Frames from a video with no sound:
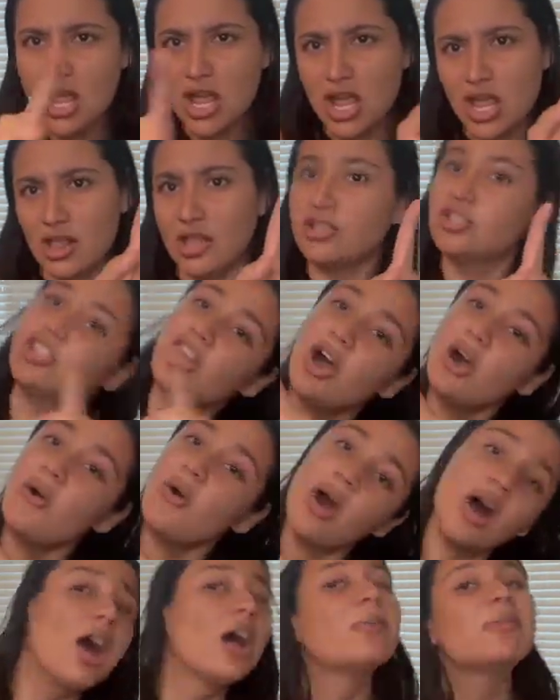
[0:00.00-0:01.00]
let's go
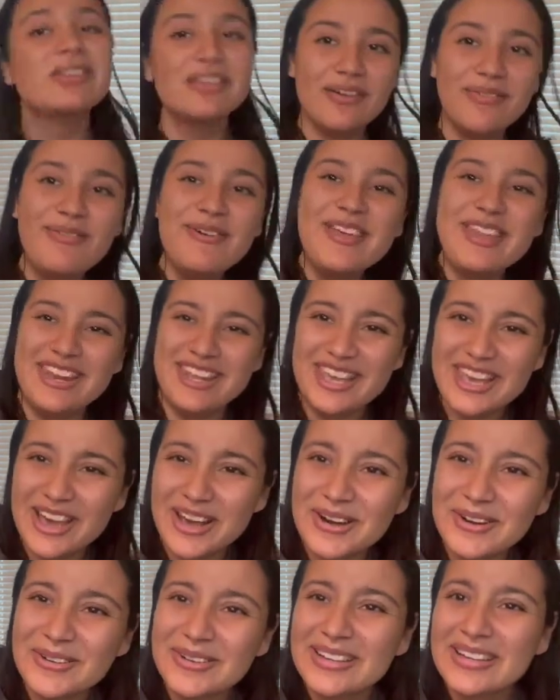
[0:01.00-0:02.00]
on with the
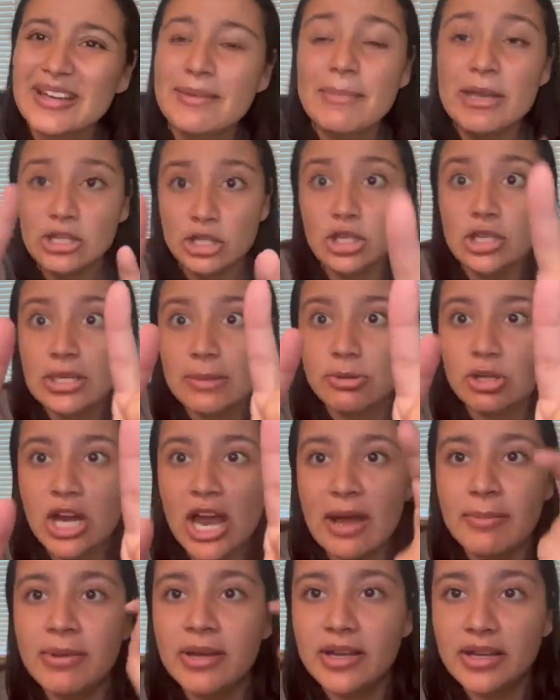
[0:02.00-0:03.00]
video. Make sure to
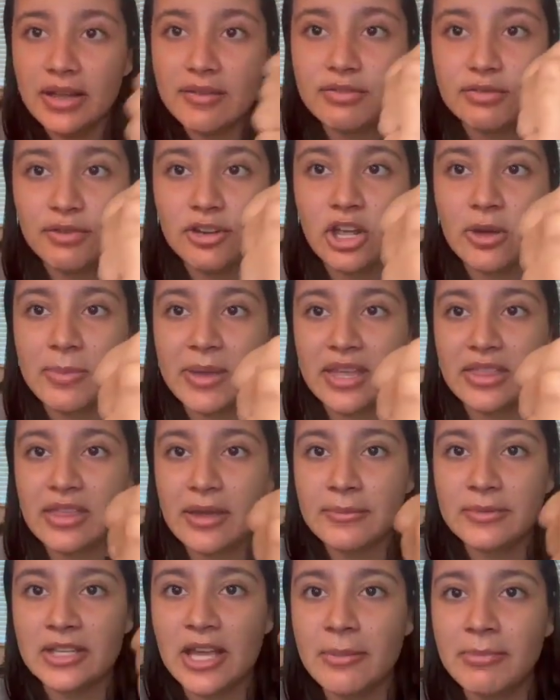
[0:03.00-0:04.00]
subscribe, give this video a big
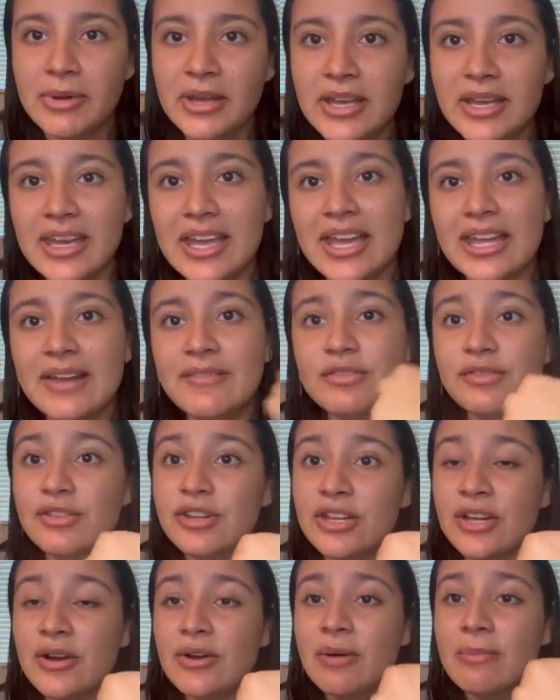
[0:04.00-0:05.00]
thumbs up, and give this
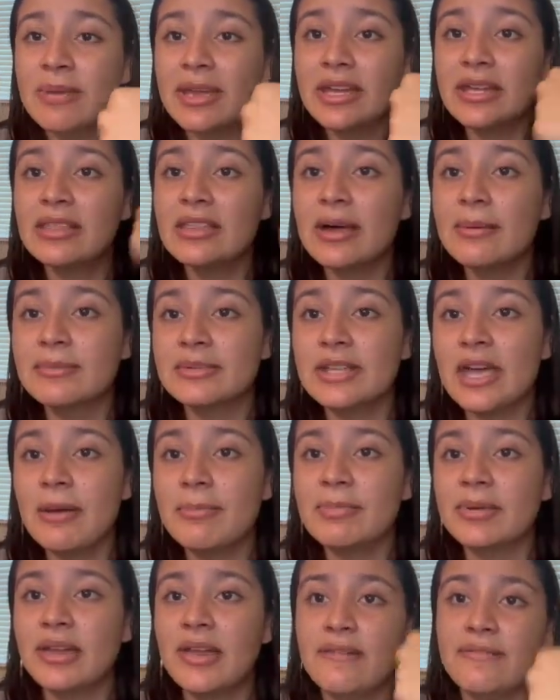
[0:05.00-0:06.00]
video a big thumbs
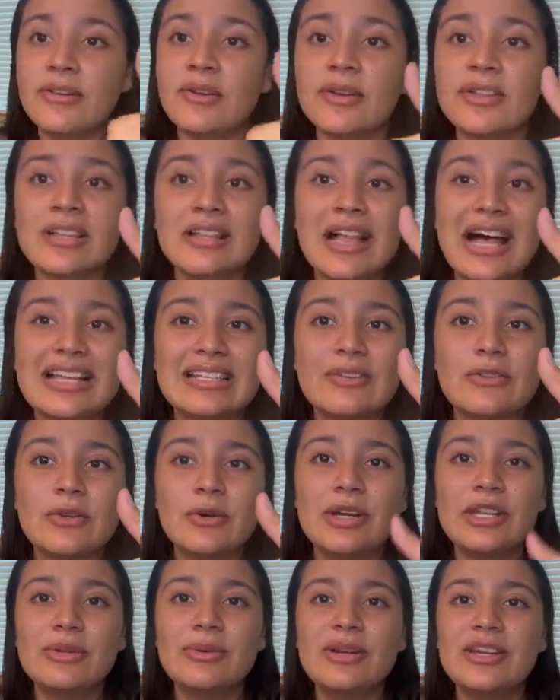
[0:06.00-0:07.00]
up if you're in the class of
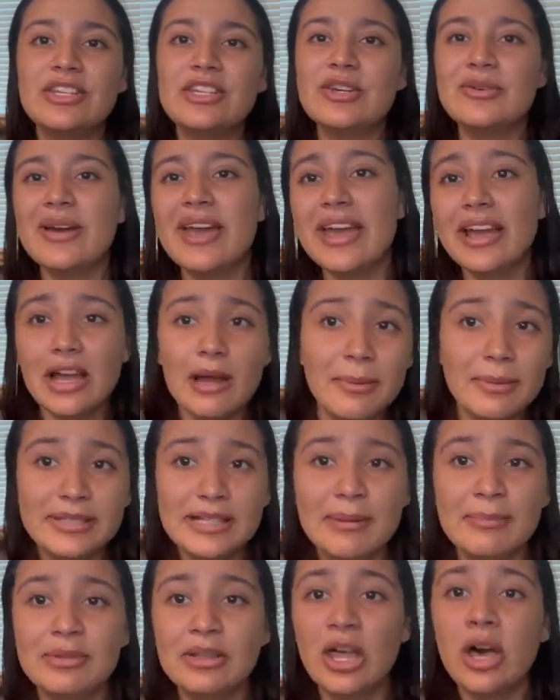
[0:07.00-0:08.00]
2022, and comment
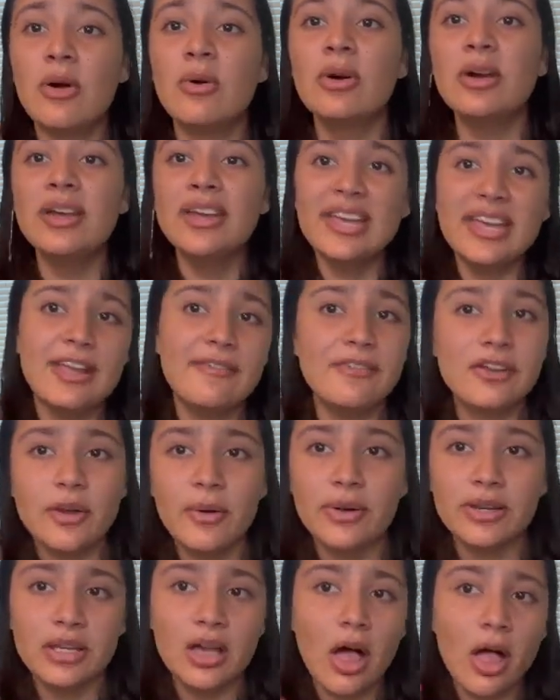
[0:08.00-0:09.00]
down below if you're
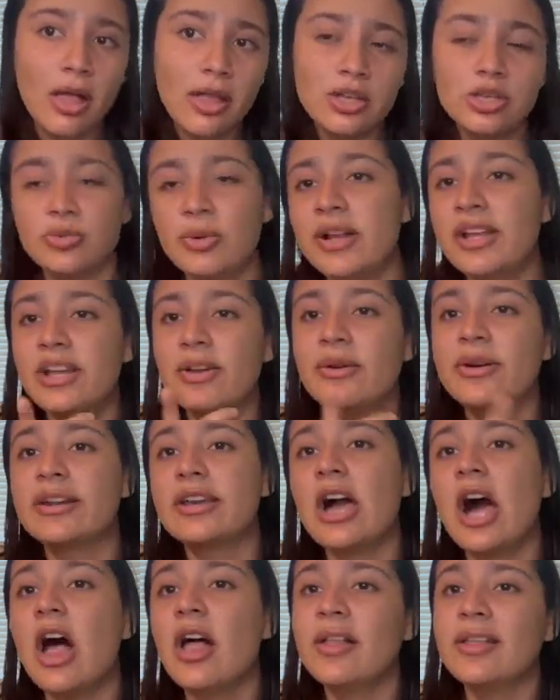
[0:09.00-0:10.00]
going to college, where you're going to
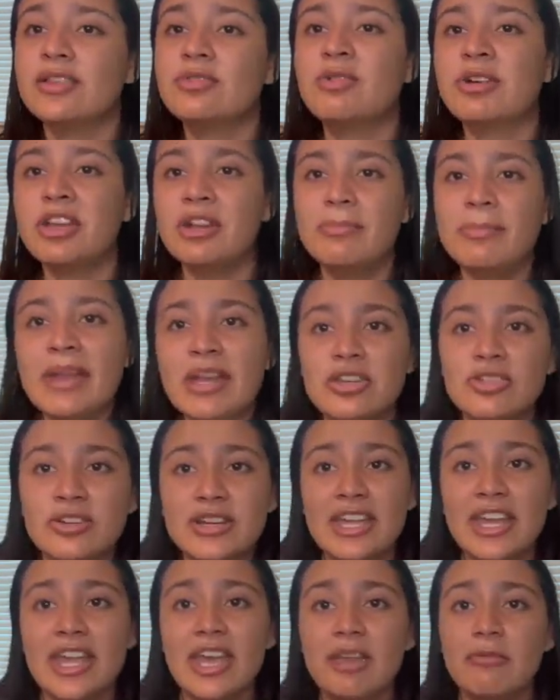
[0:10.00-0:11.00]
college, what you're
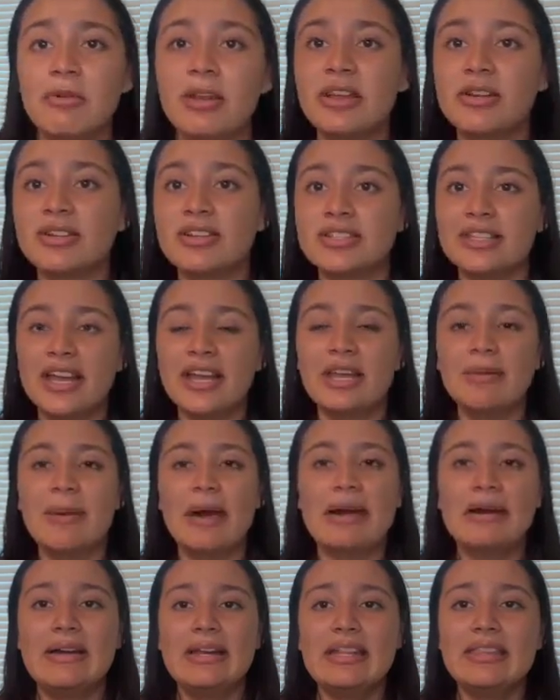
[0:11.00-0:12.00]
majoring in, what you're excited
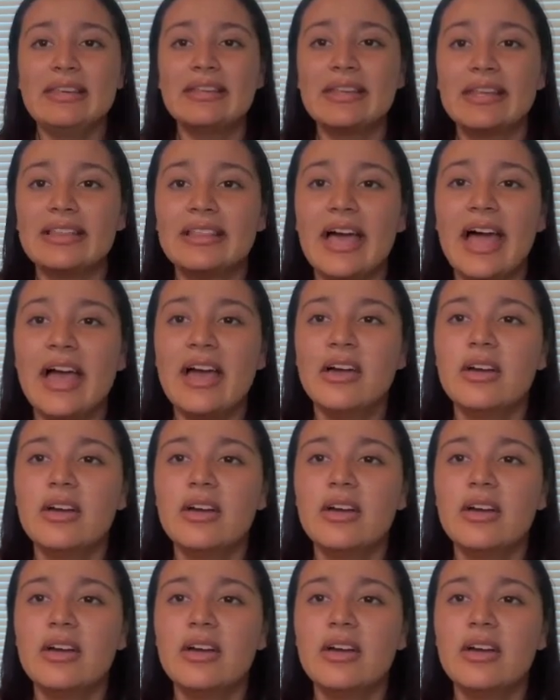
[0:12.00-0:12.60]
about, anything like that.